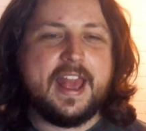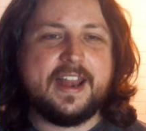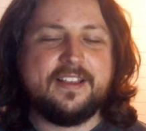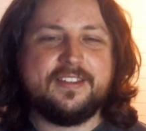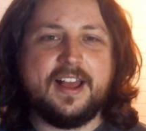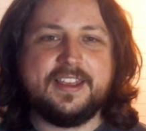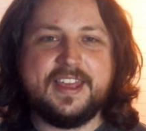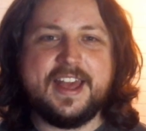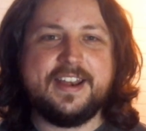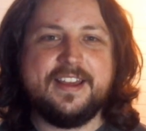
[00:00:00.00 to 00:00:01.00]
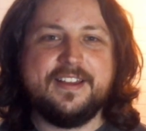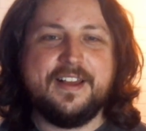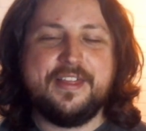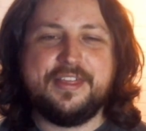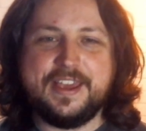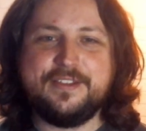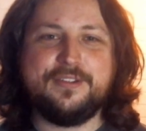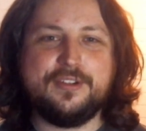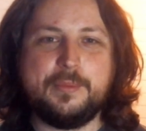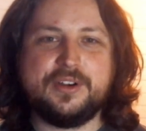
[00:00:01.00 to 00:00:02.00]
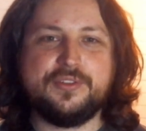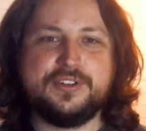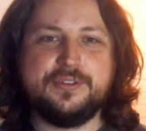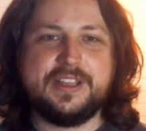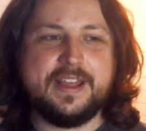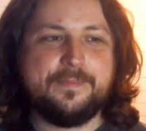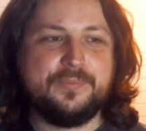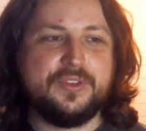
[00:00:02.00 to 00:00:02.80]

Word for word: And as again, thank you so much for tuning in.